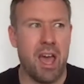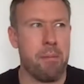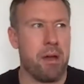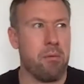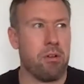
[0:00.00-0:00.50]
I
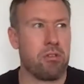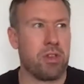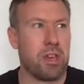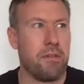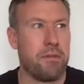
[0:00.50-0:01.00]
might
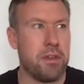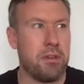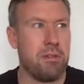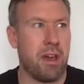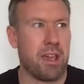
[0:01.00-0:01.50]
watch like a
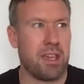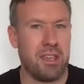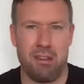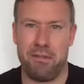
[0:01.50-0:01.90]
few, like, you know,